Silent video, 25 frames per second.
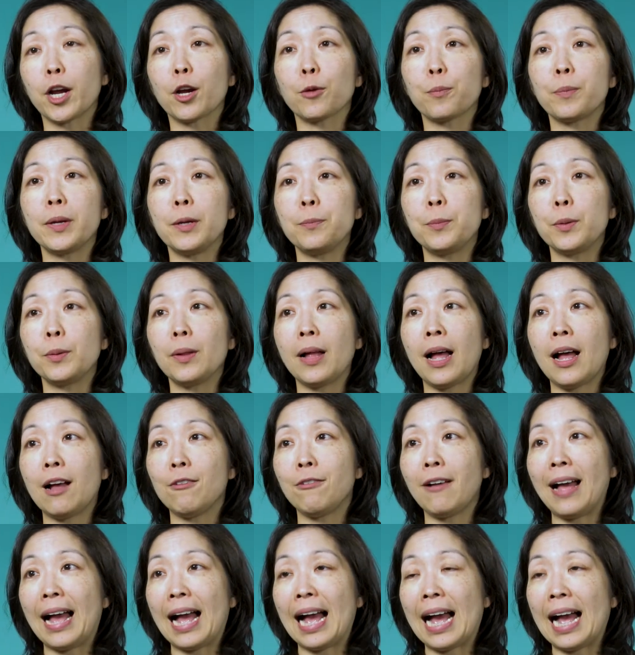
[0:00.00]
people have
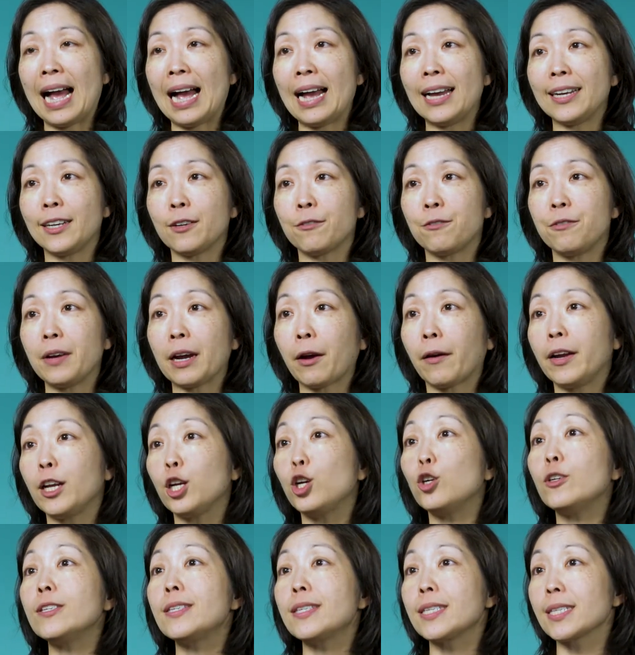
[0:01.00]
had very
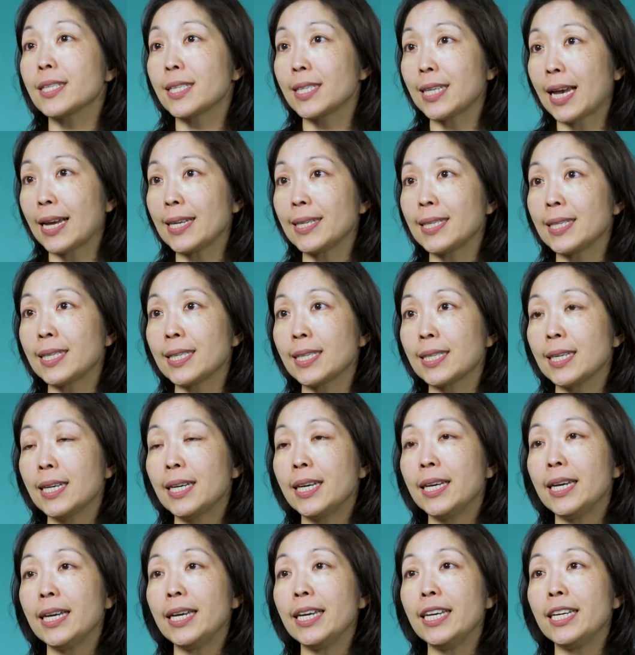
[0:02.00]
good success
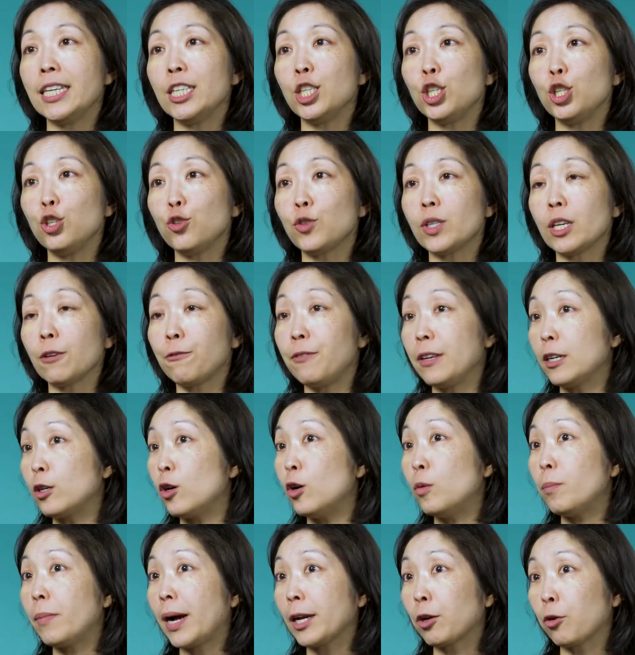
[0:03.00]
in using
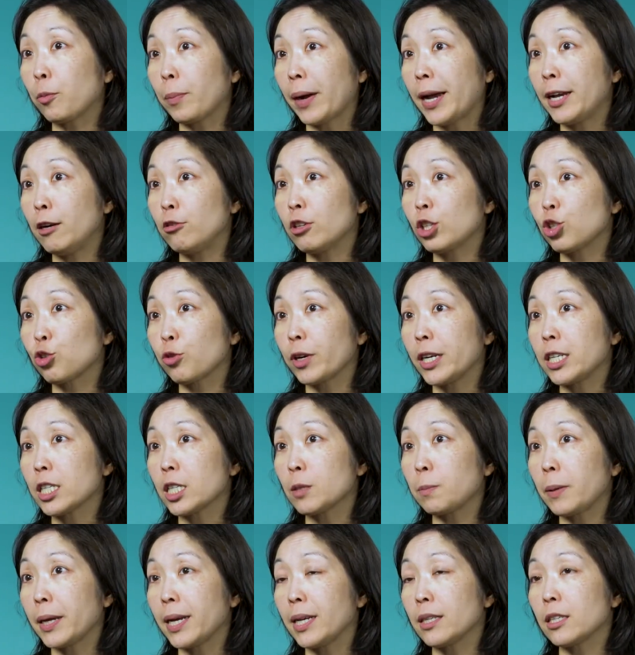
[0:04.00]
fecal microbiota
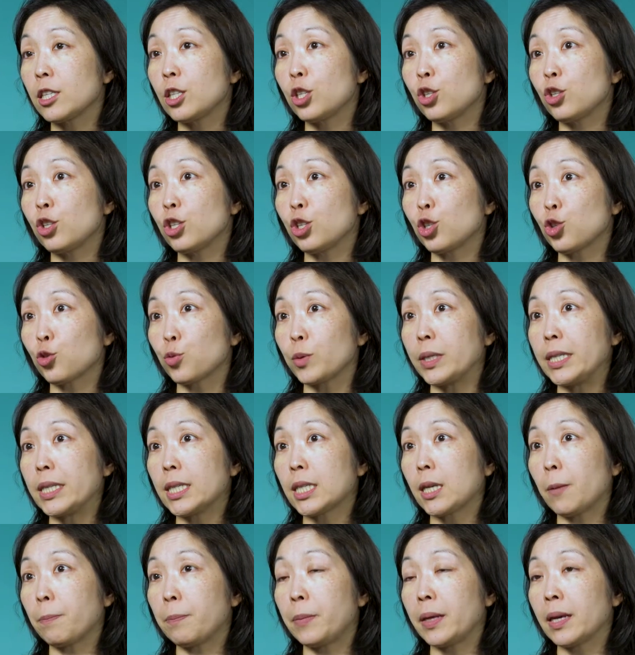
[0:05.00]
transplants to treat
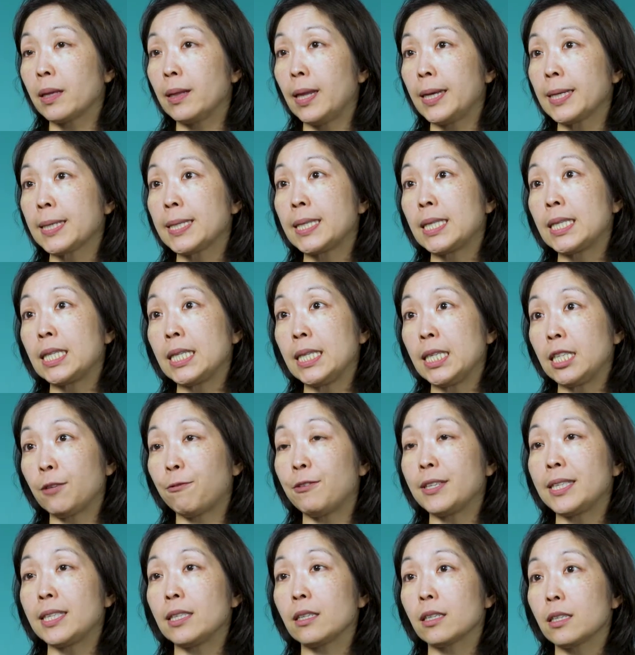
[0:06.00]
something like
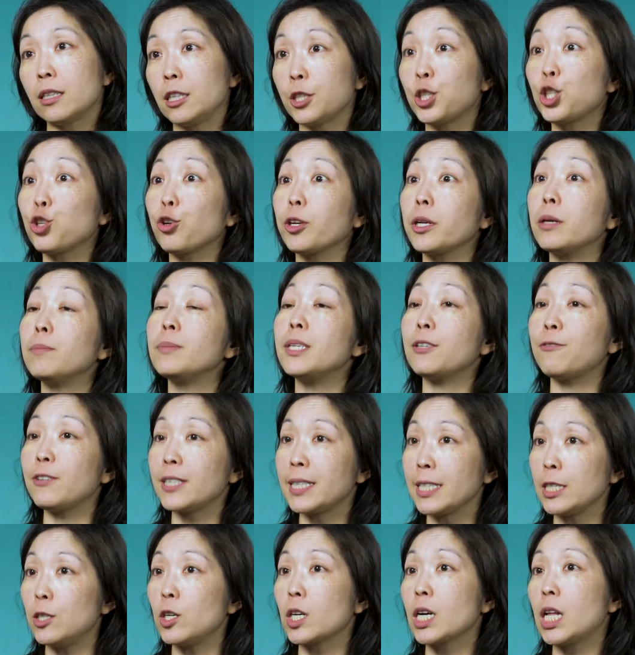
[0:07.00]
Clostridium
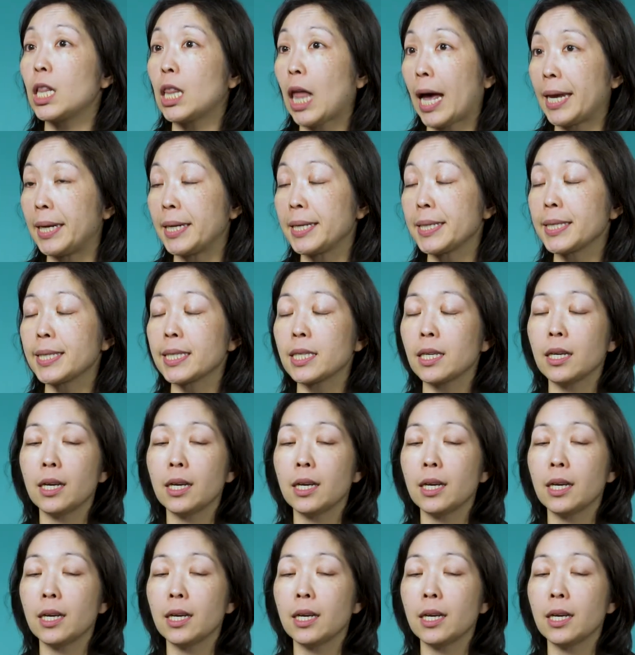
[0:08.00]
difficile colitis.